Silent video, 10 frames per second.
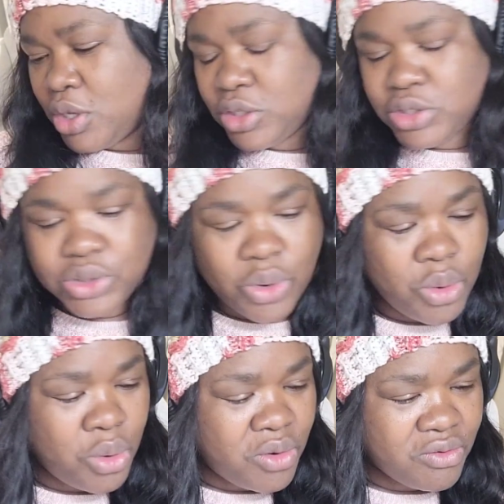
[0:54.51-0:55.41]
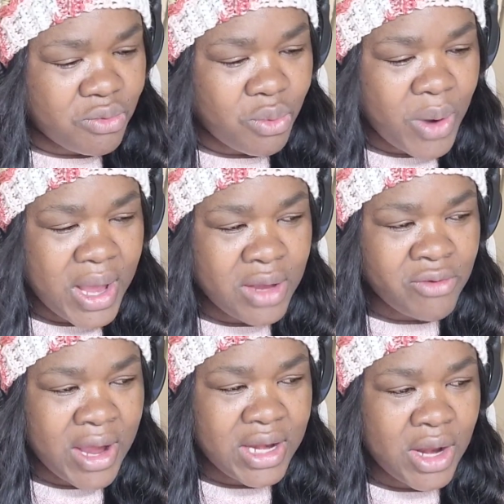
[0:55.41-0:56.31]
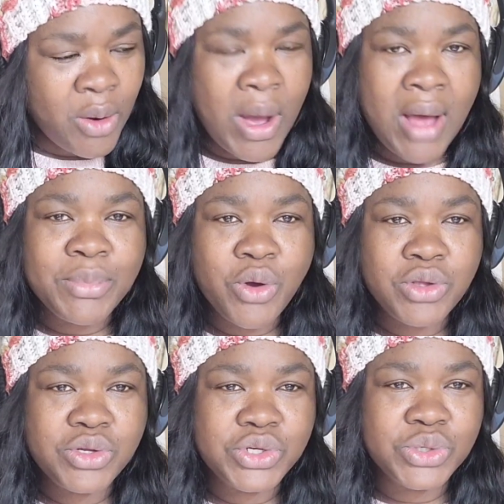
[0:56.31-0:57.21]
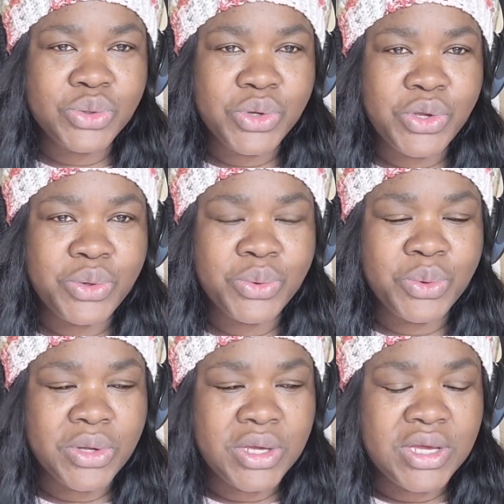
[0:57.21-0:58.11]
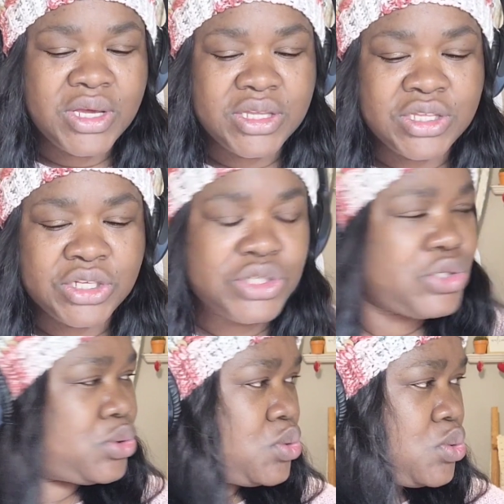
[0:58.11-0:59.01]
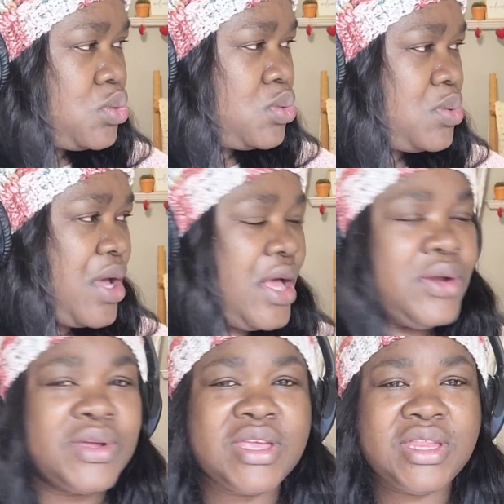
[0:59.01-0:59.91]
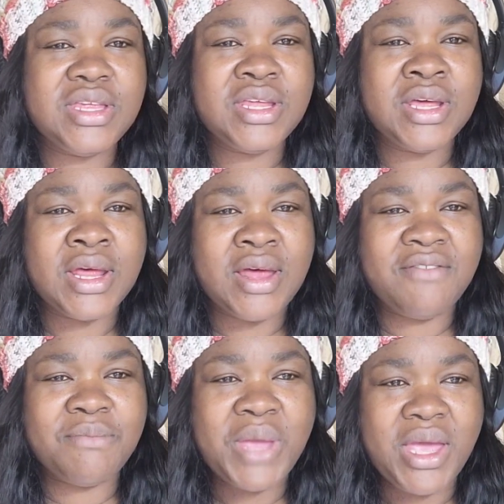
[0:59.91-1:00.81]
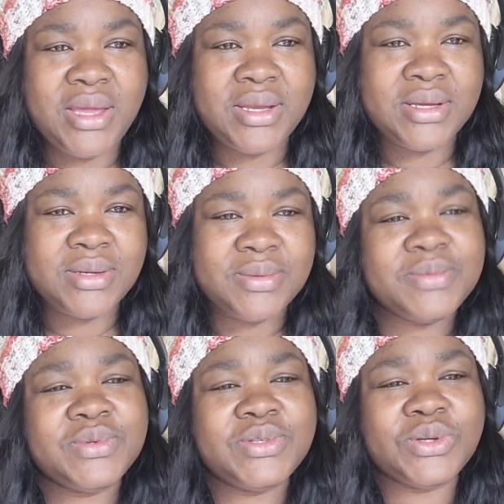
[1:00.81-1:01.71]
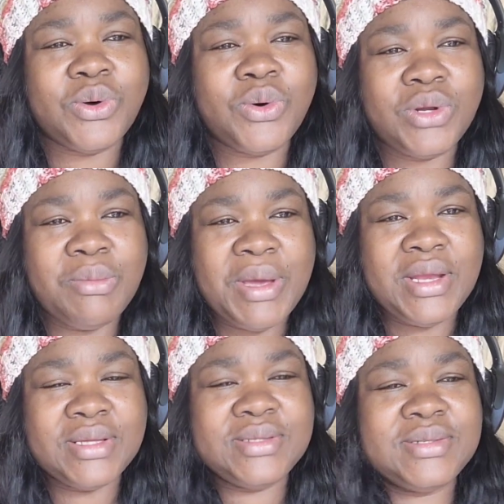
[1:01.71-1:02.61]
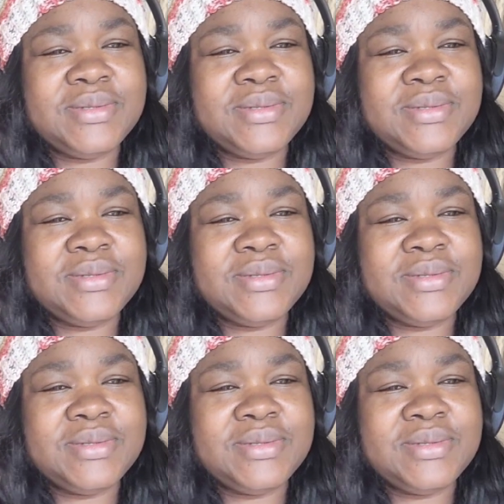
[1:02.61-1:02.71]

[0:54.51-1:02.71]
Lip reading: So right now I'm going to show you the two Hello Kitty that I've made. So hold a minute.